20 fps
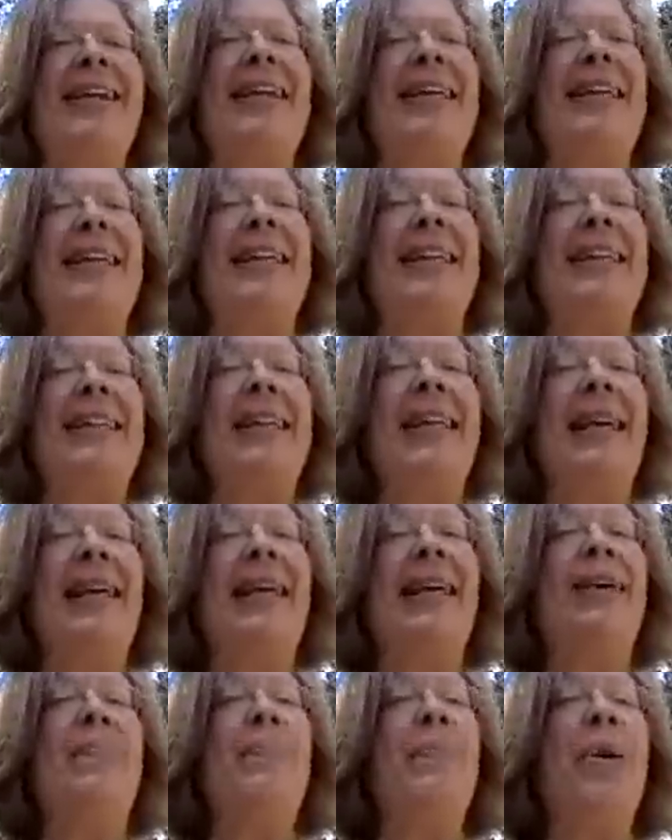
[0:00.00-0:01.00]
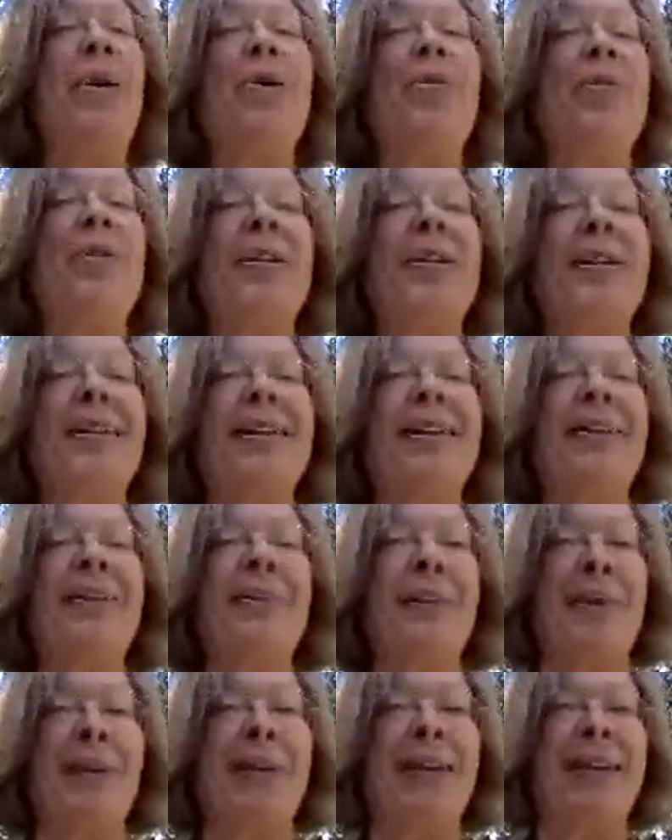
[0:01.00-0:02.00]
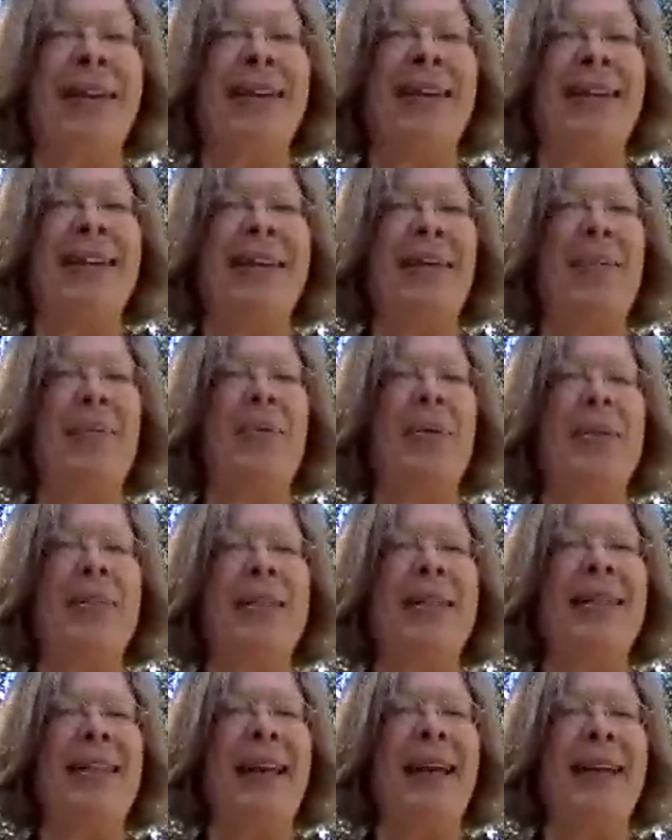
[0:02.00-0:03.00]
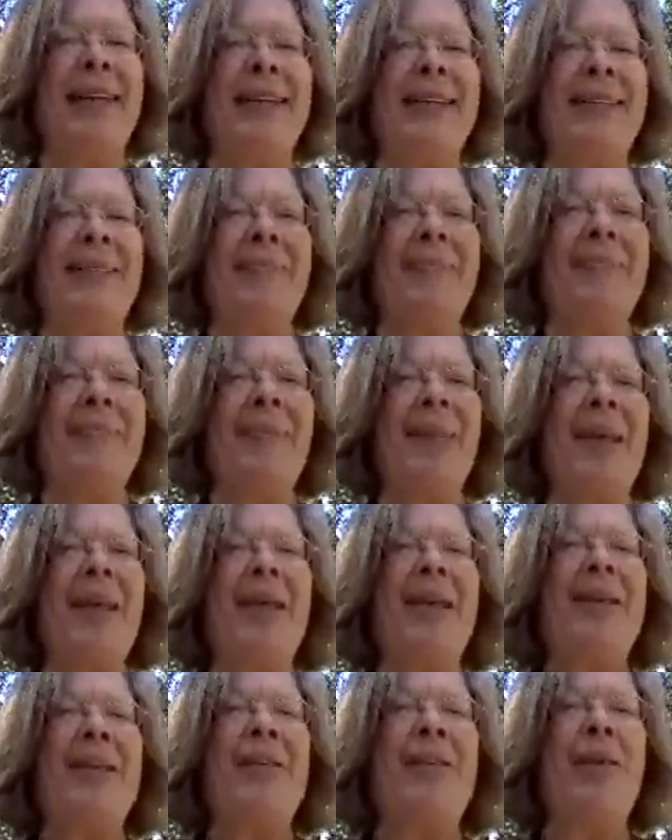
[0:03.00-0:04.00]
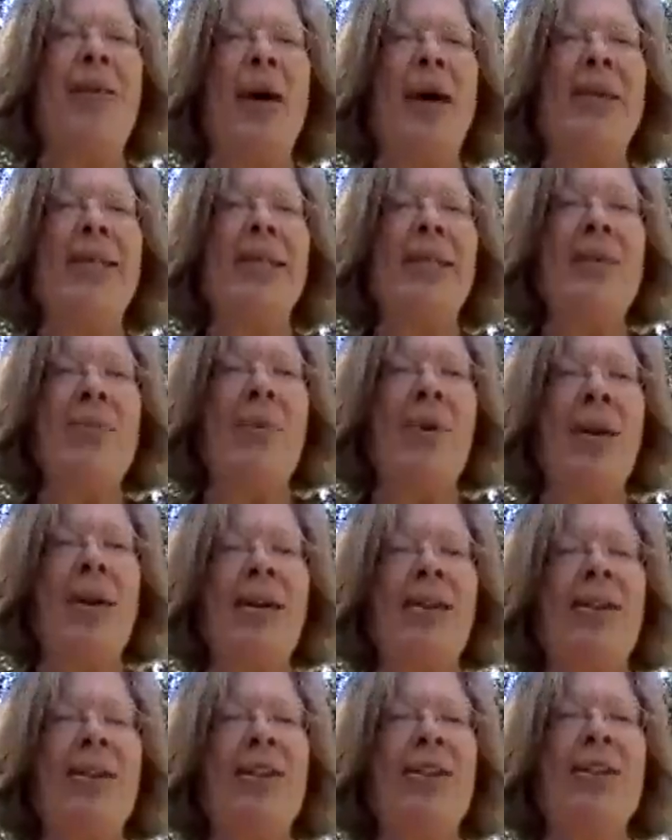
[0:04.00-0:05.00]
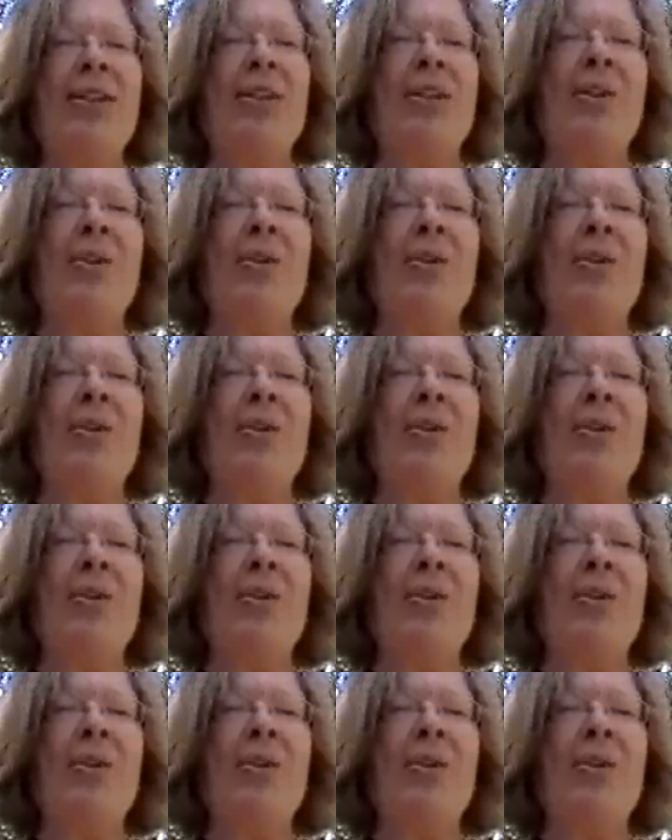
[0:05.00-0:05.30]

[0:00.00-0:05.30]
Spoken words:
is a perfectly working Libre tea glass. So I just wanted to show